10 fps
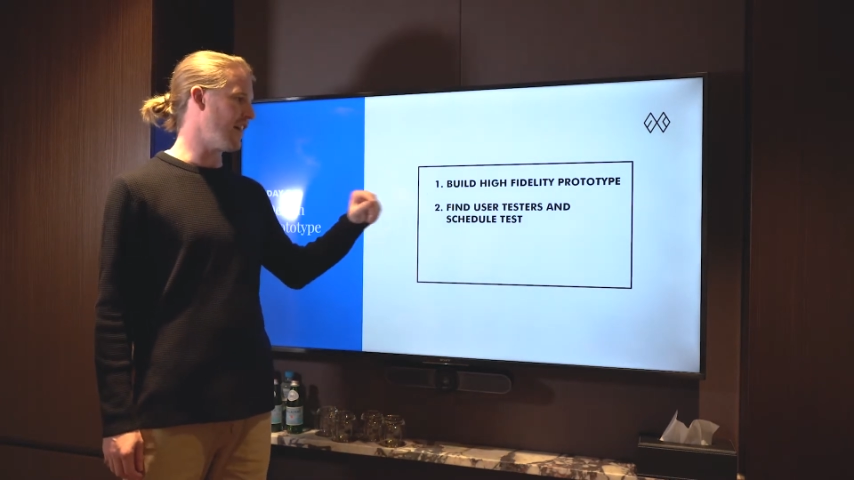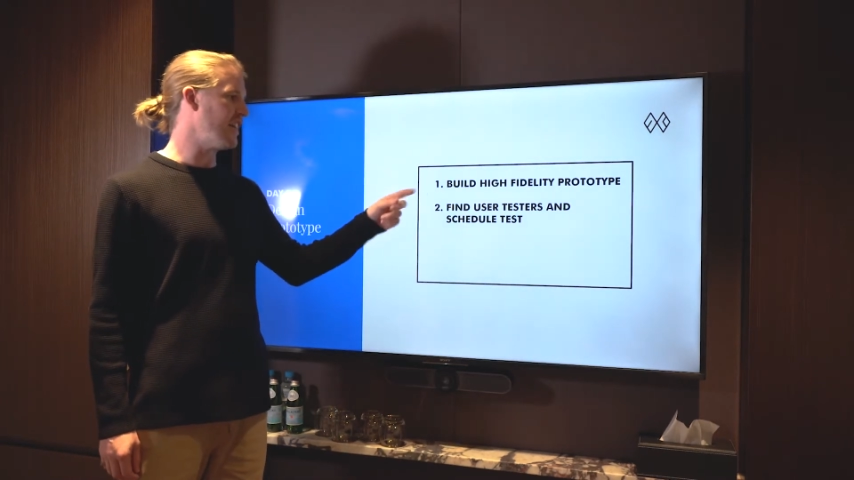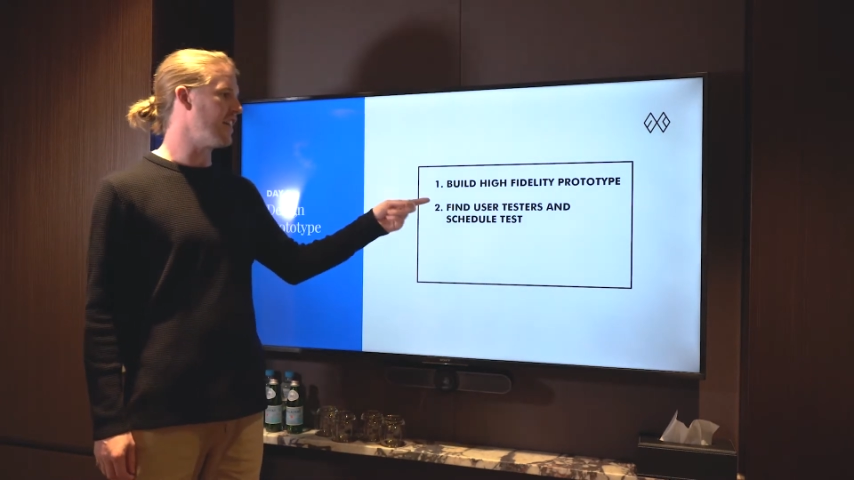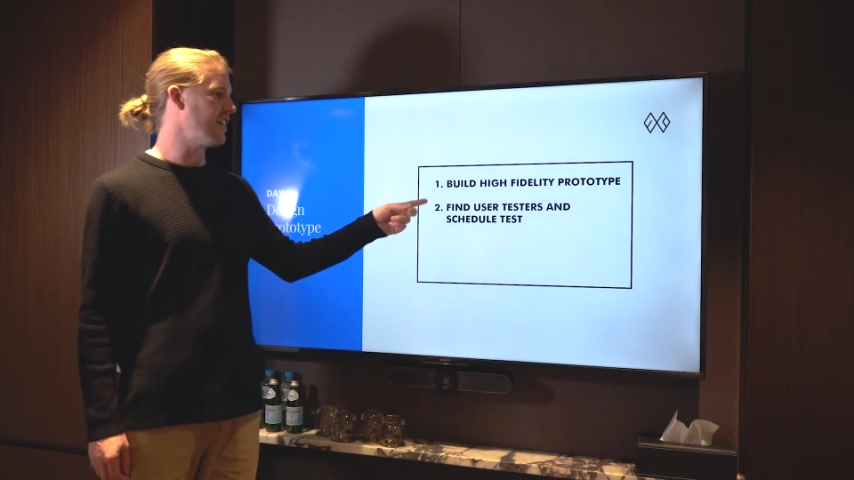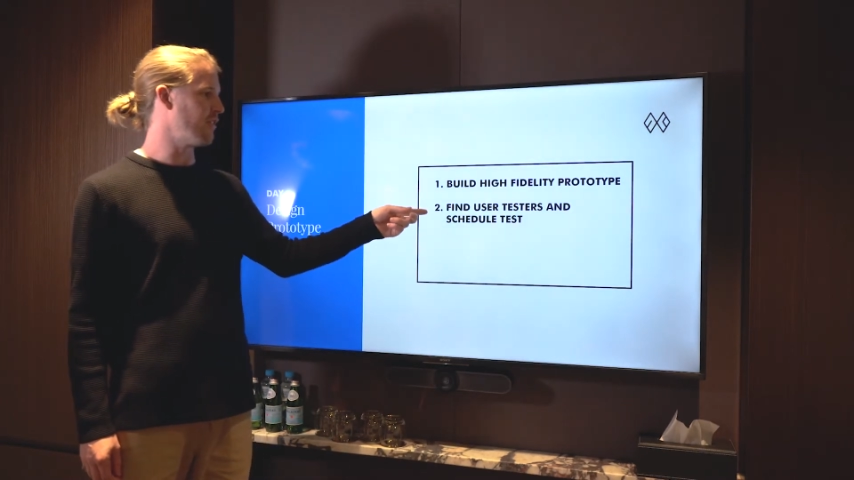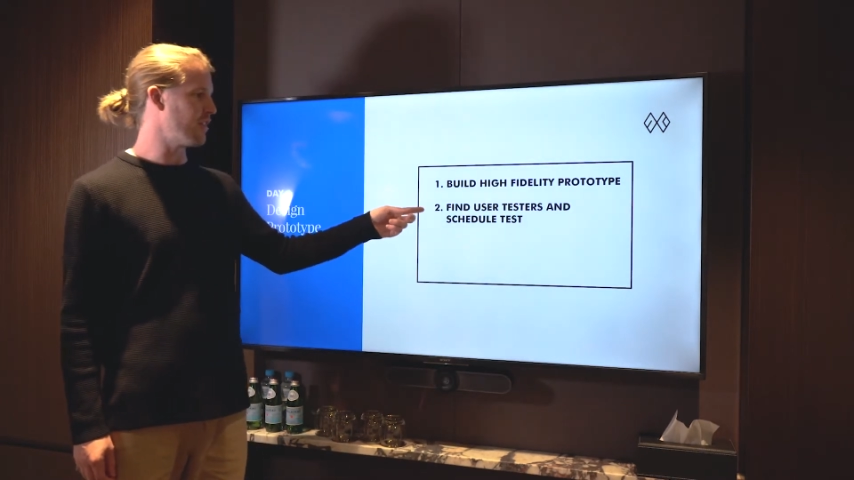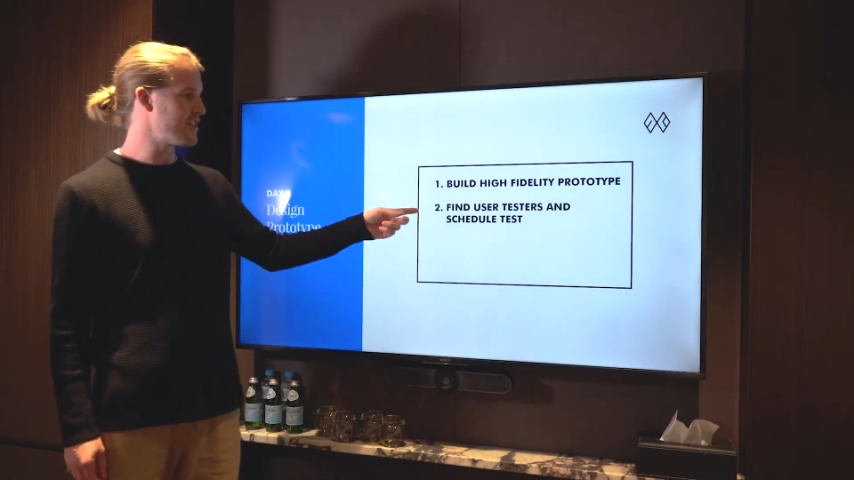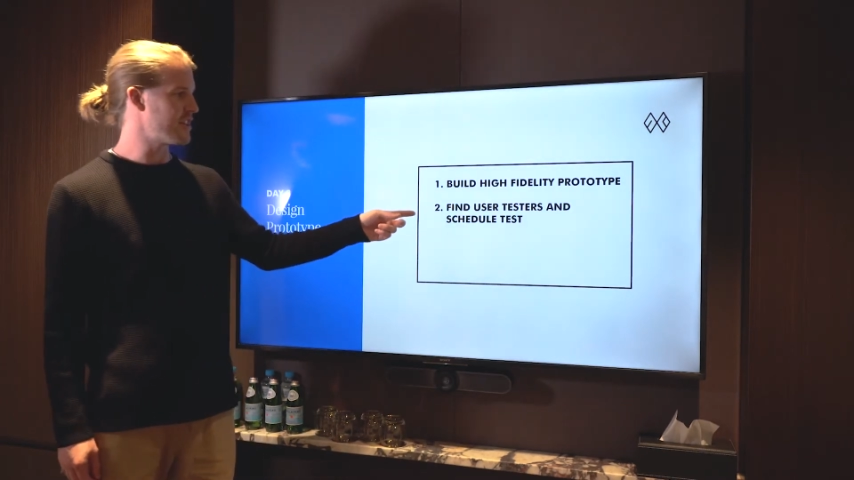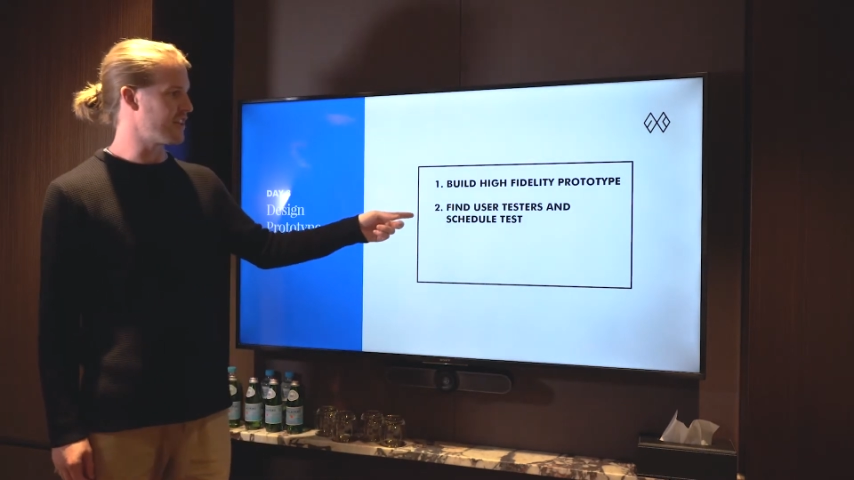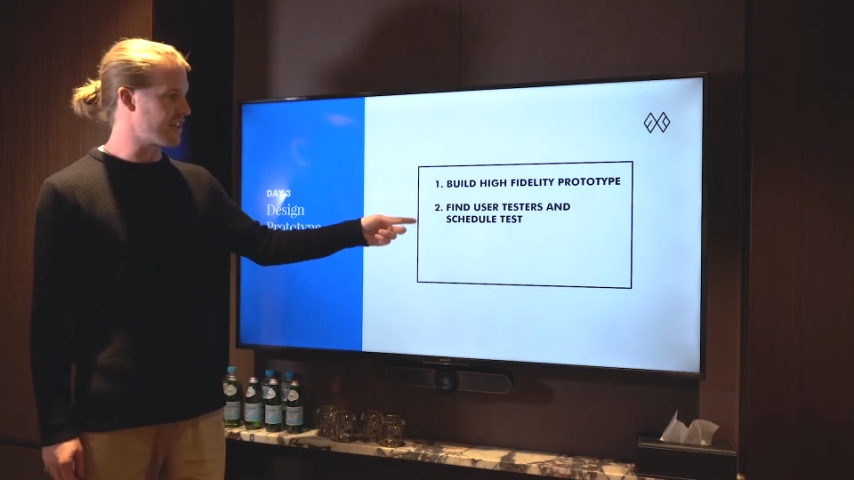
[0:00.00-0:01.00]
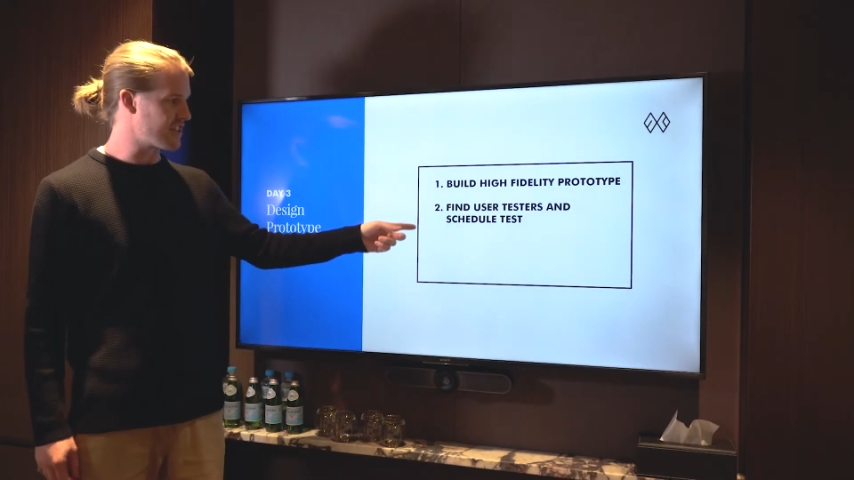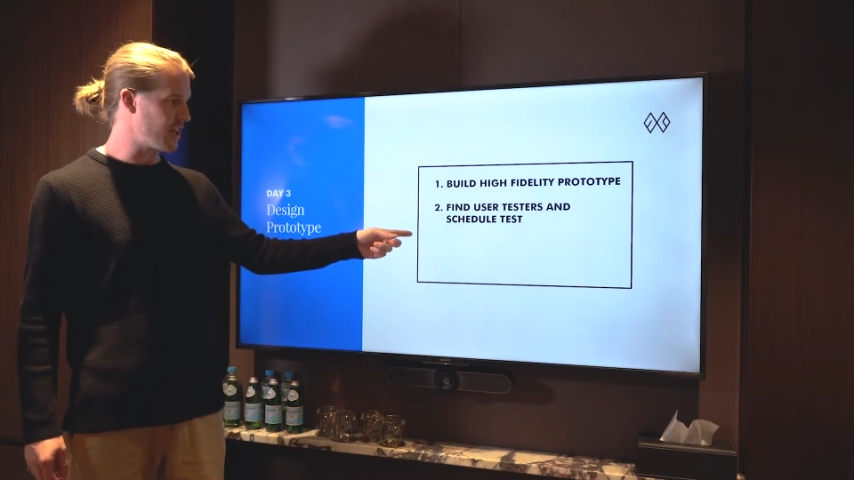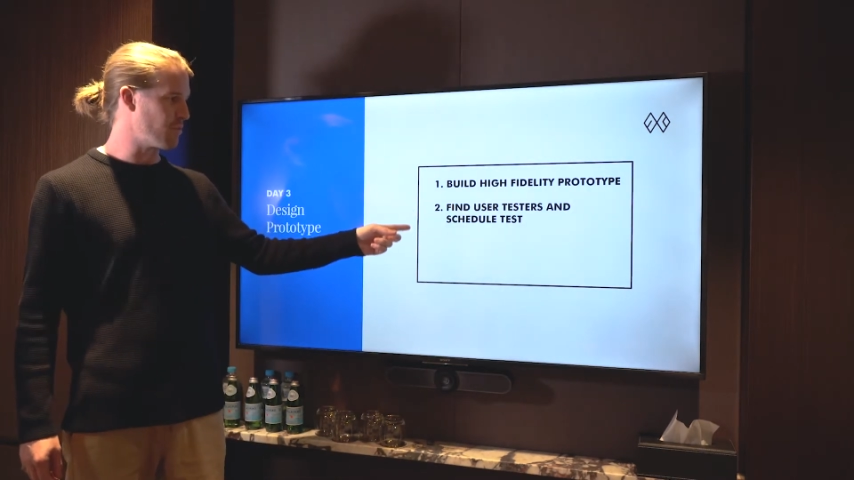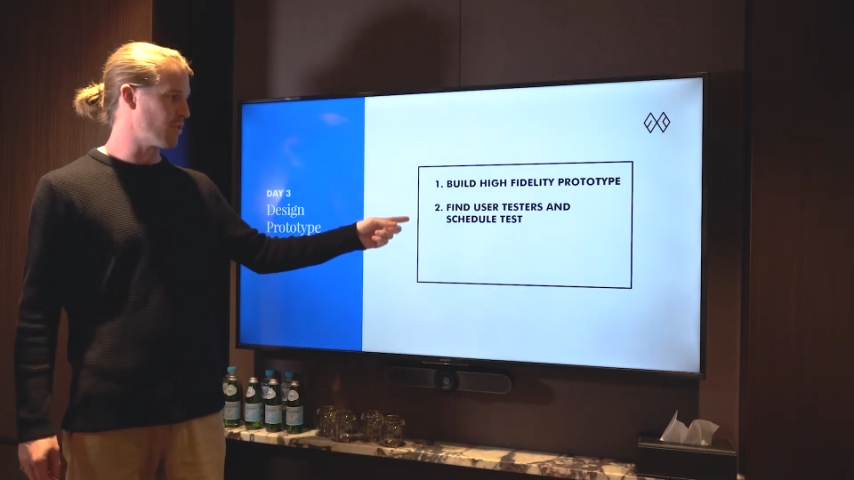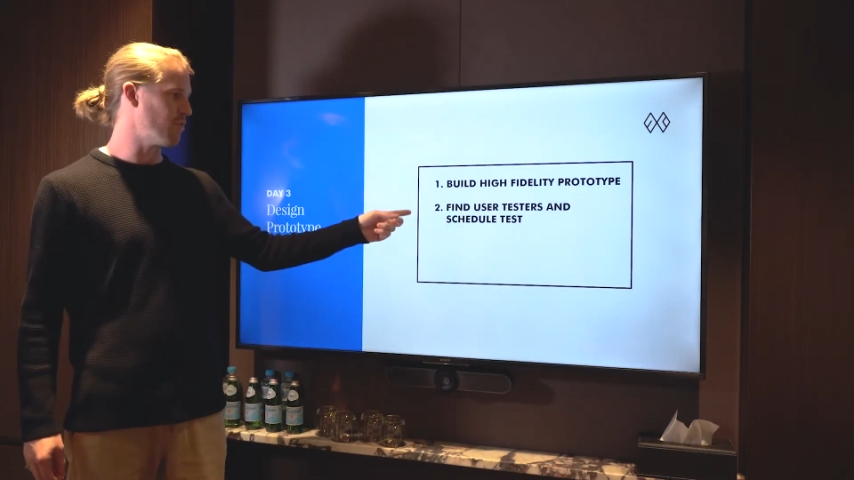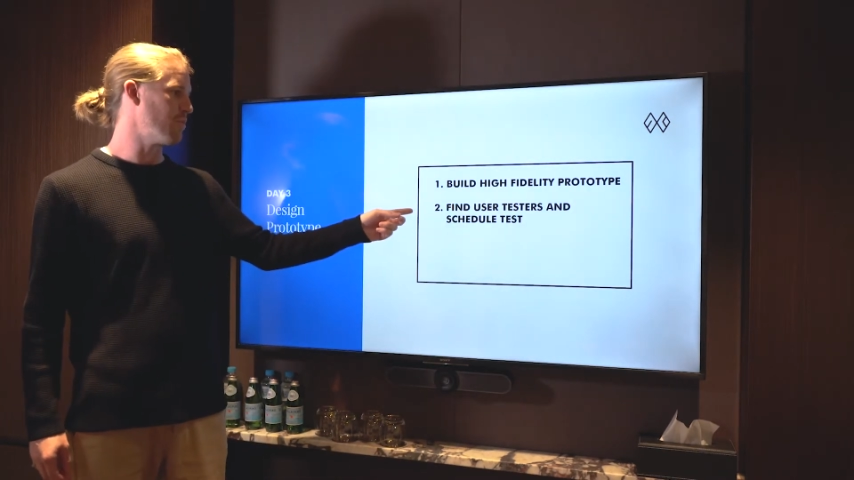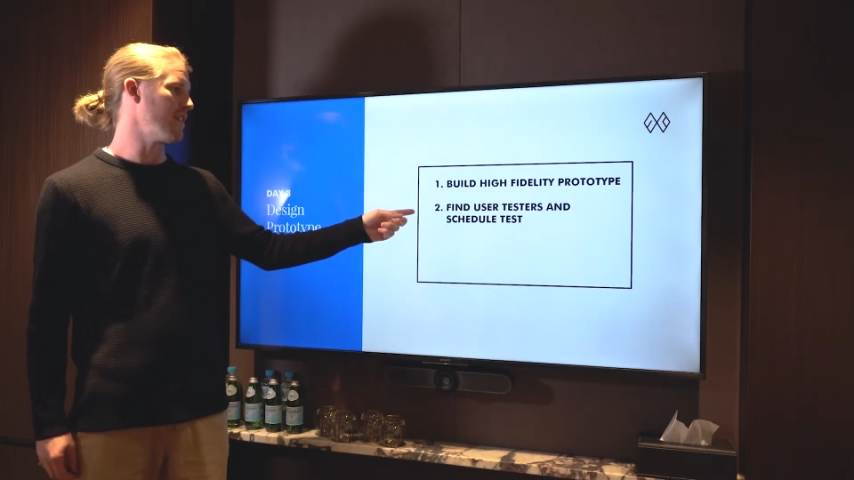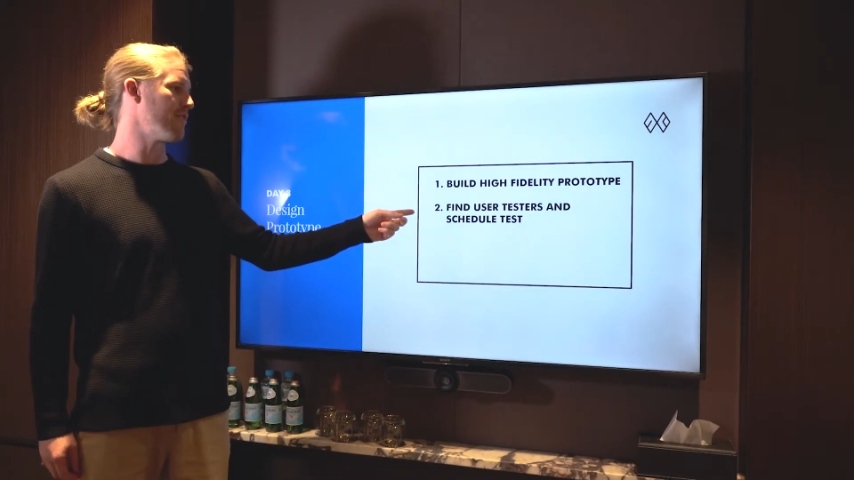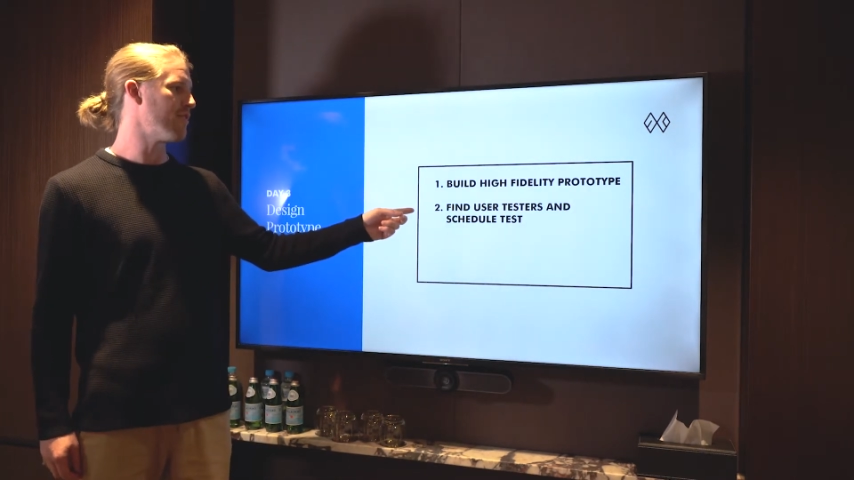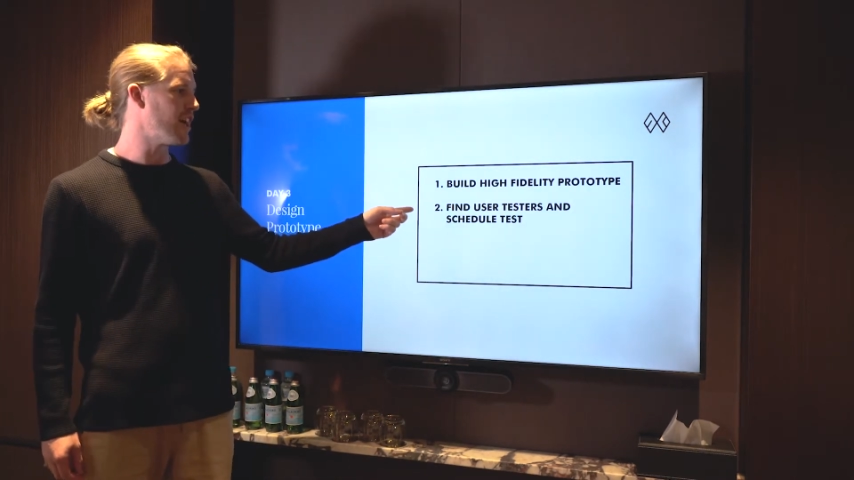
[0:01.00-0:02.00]
and then the rest of the team will
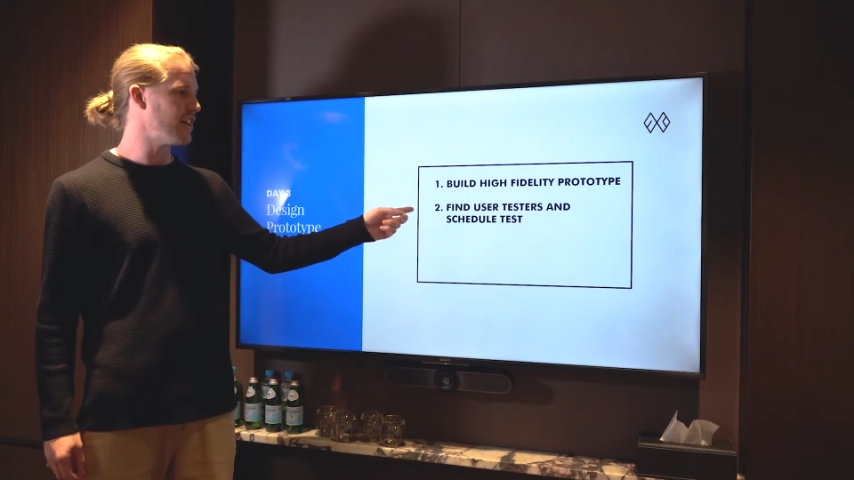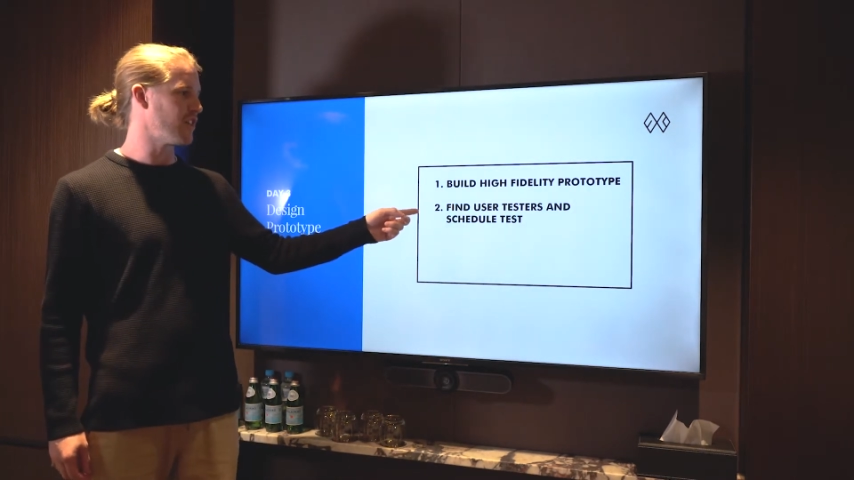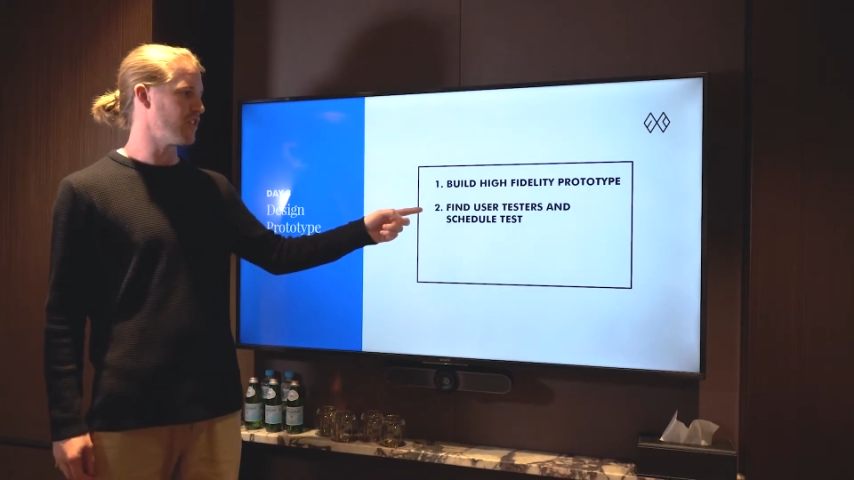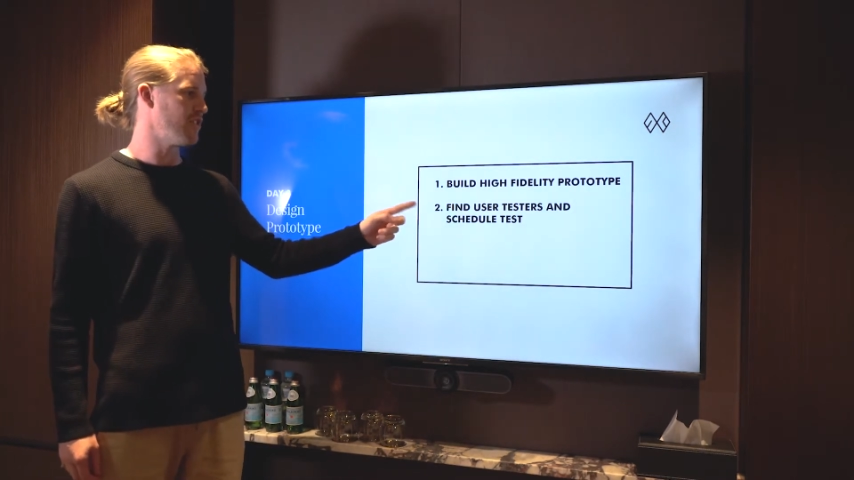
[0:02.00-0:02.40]
be finding